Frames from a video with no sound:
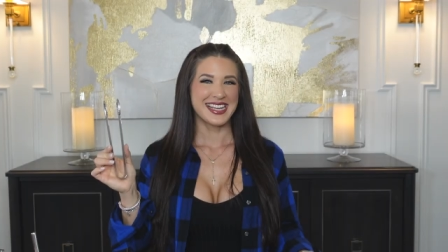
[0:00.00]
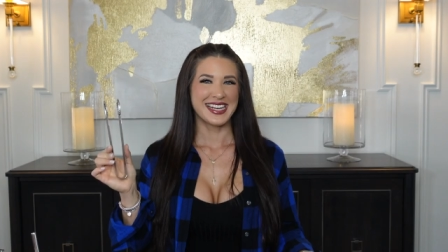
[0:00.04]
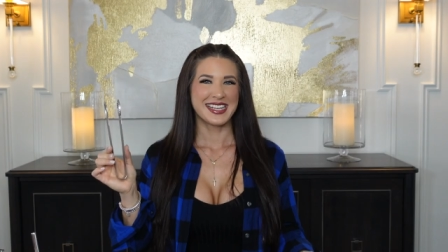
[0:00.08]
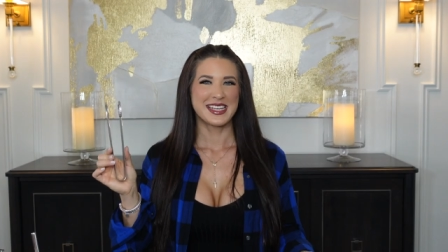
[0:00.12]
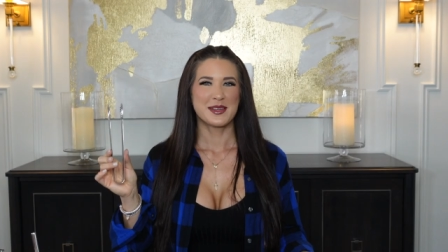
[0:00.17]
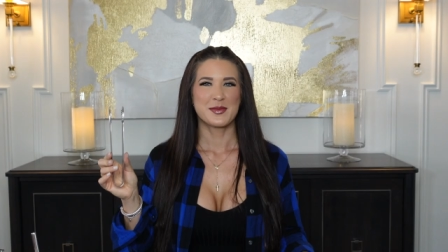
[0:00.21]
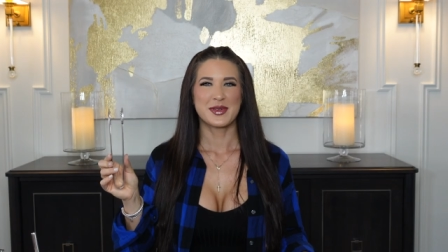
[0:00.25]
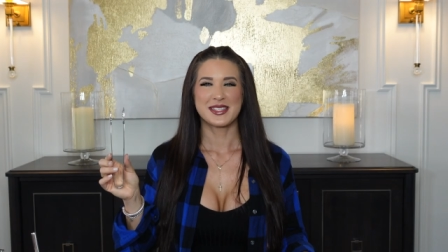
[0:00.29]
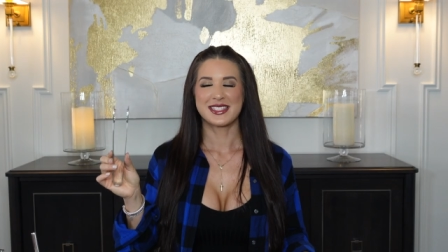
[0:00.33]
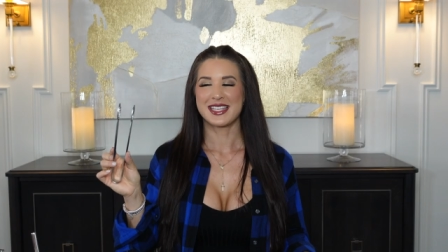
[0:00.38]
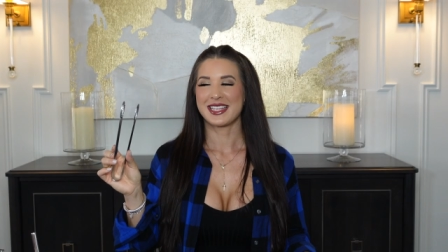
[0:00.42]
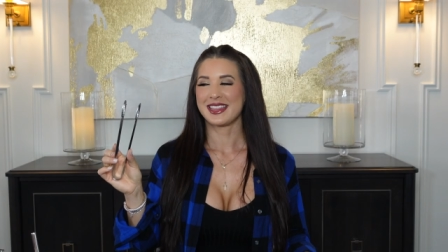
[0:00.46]

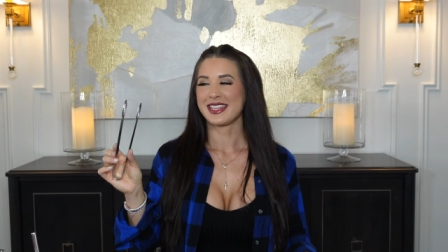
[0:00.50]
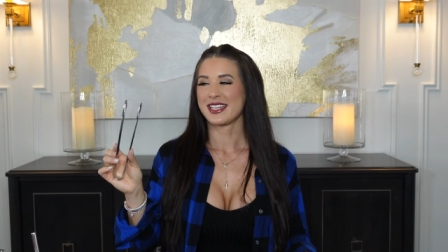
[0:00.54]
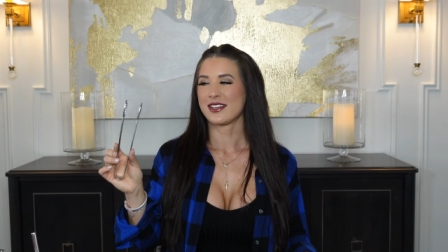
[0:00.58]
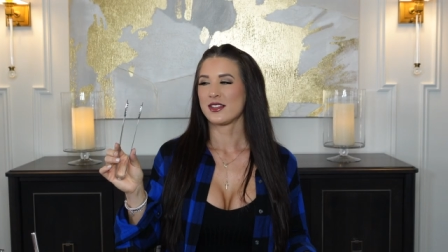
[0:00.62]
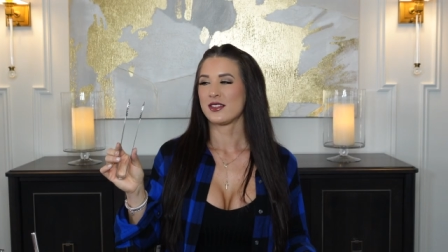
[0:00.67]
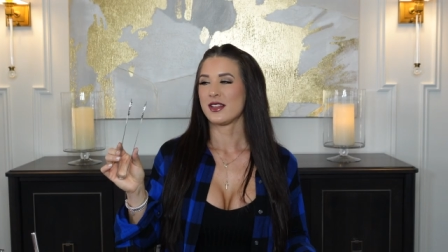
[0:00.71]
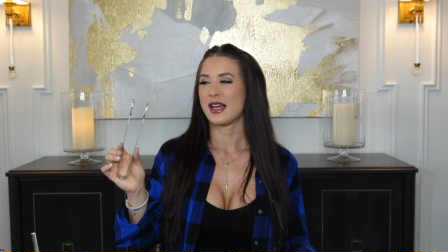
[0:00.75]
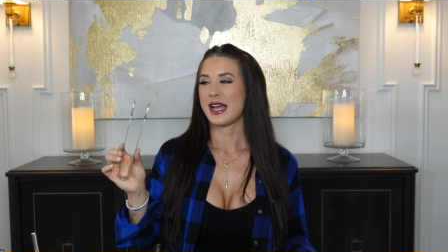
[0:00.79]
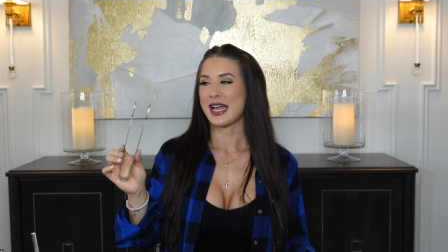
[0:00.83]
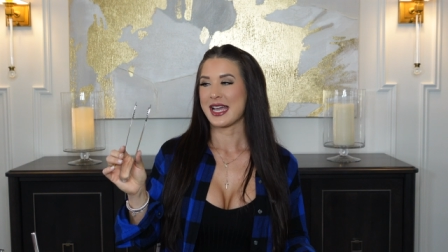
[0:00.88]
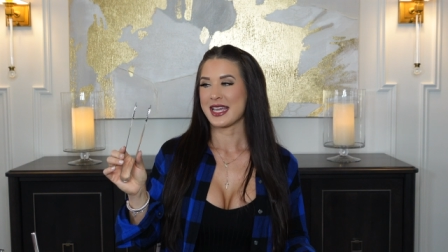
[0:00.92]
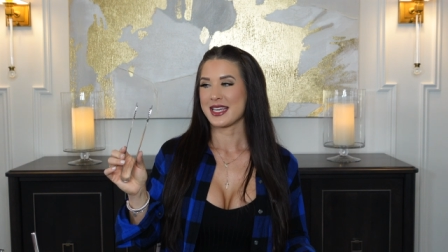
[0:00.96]
item is a
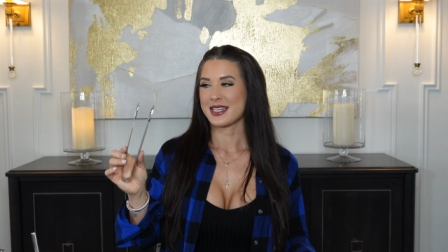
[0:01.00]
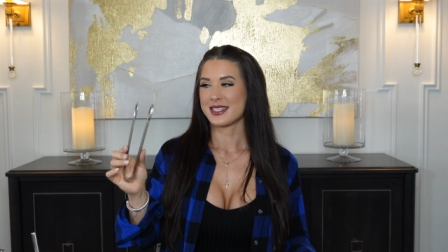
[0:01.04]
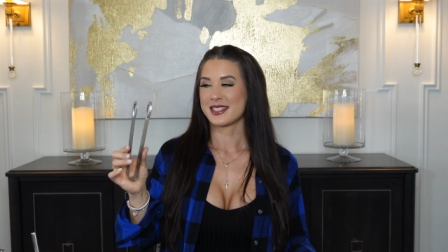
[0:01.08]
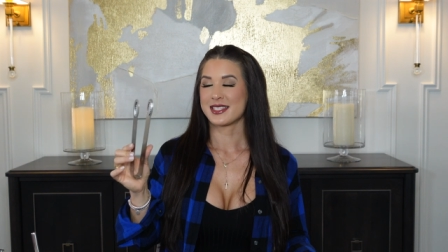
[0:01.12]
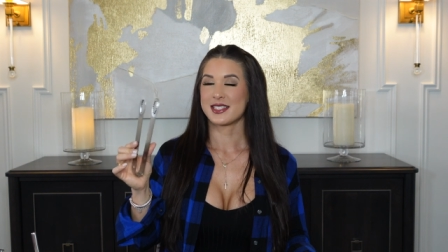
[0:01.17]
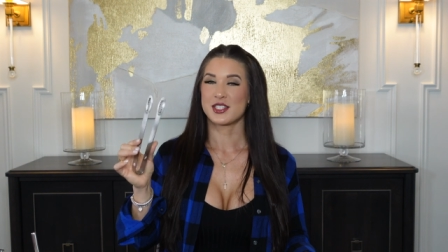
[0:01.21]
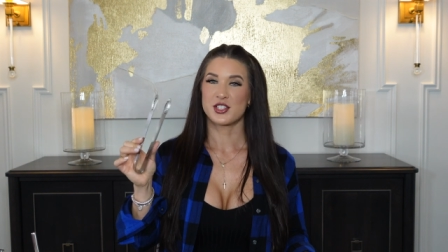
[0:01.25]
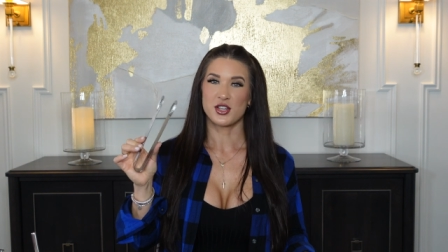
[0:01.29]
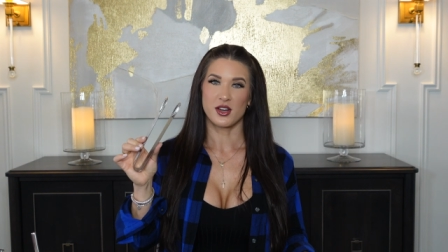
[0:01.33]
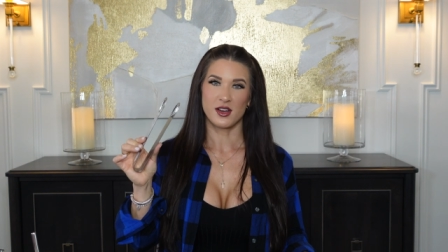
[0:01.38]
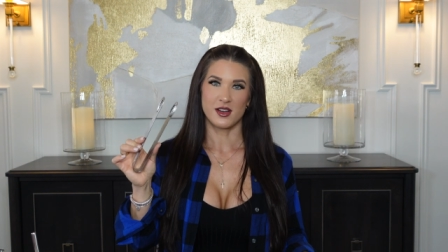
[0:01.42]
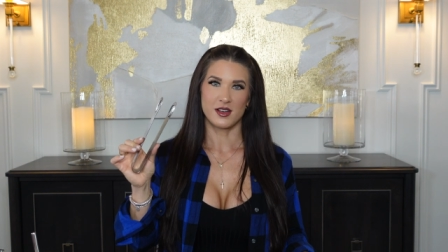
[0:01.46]
little
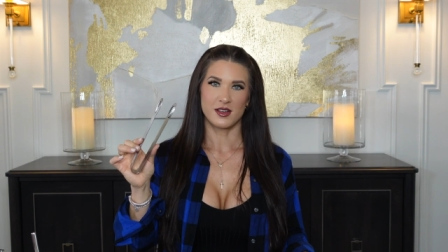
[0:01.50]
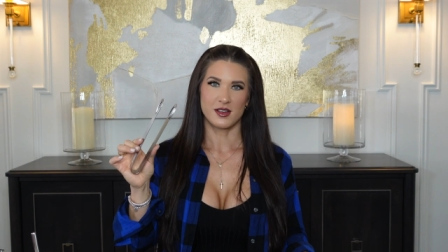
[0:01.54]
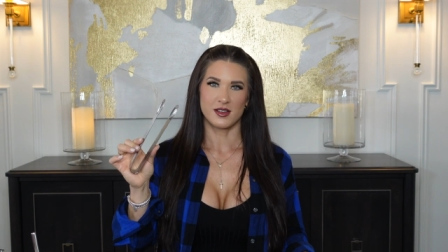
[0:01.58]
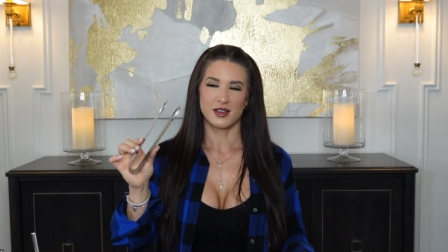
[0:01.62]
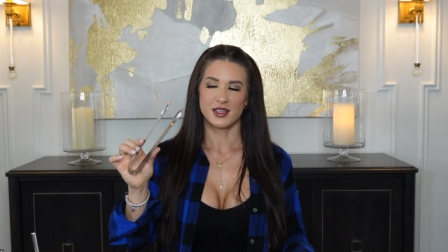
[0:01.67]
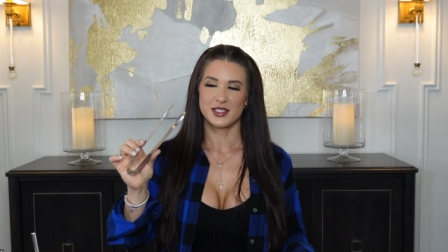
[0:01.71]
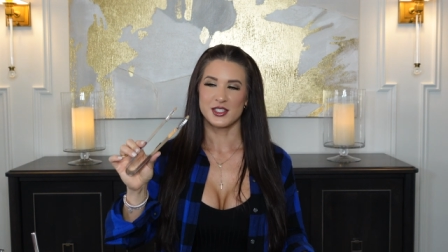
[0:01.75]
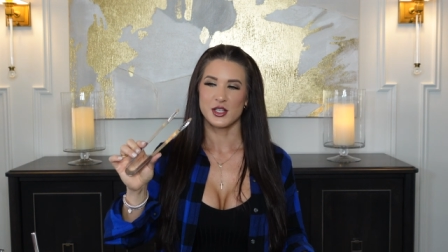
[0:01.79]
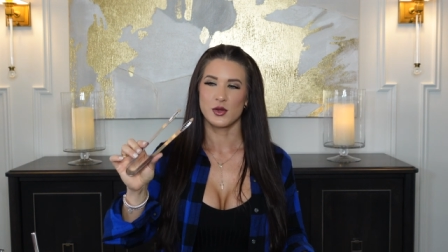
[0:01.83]
ice tong.